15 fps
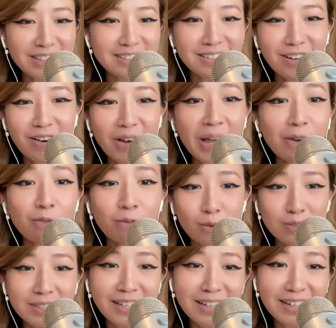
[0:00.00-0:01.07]
So now I
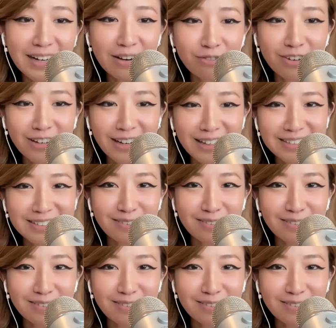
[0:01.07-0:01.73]
rotate it every night.